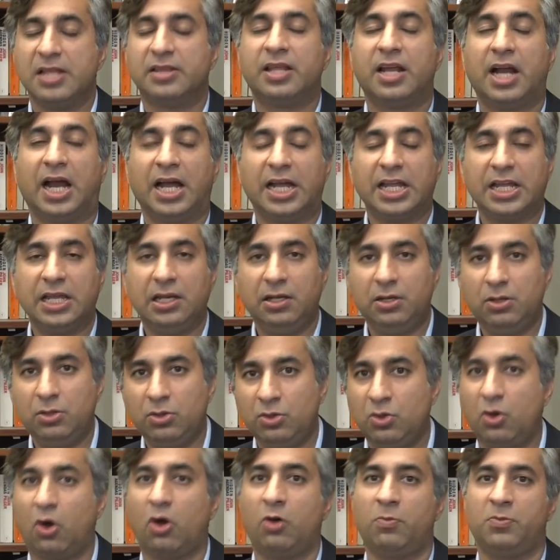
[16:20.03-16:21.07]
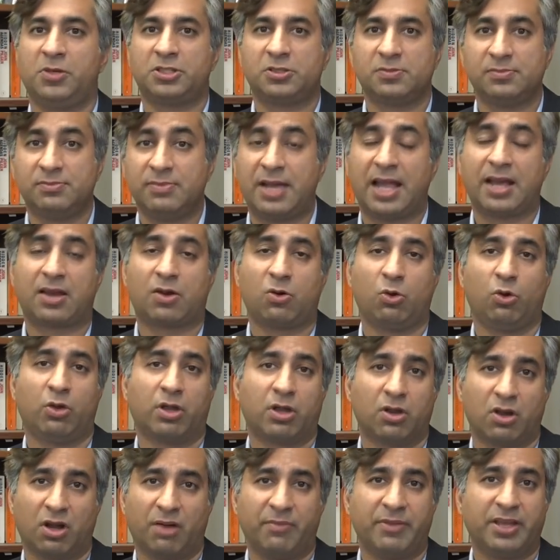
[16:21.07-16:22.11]
There are enormous
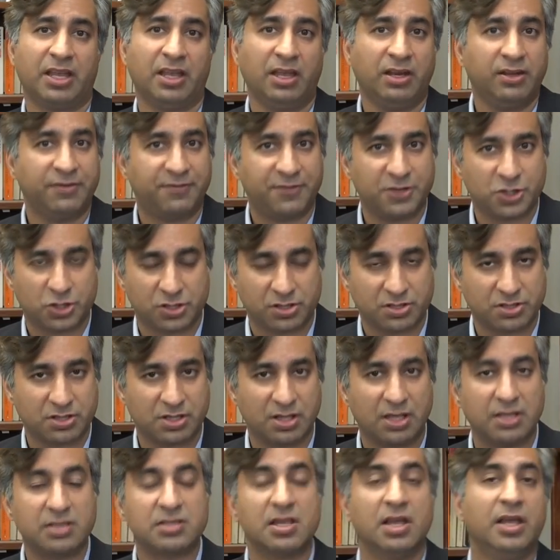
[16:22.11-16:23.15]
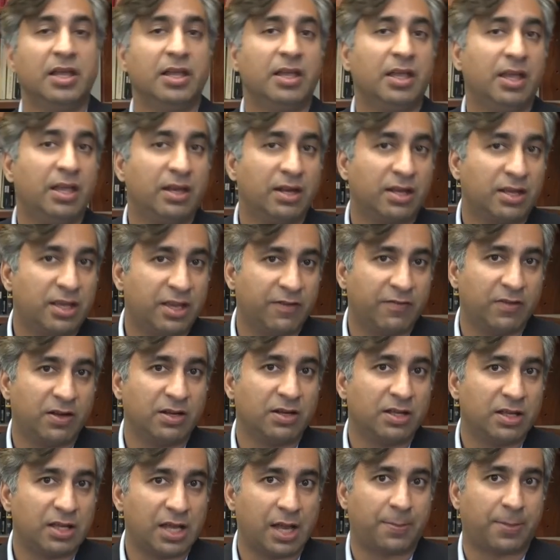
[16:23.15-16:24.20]
macroeconomic inefficiencies in a
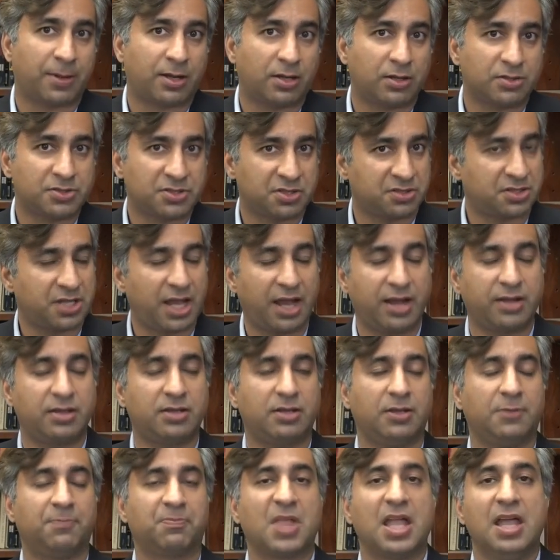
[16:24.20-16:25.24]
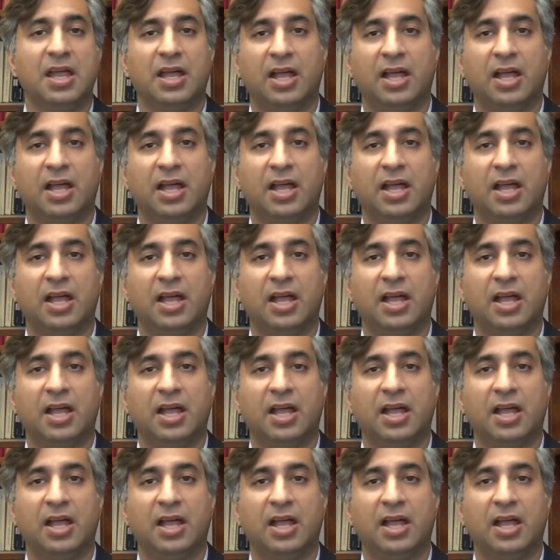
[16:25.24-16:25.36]
given capitalist society.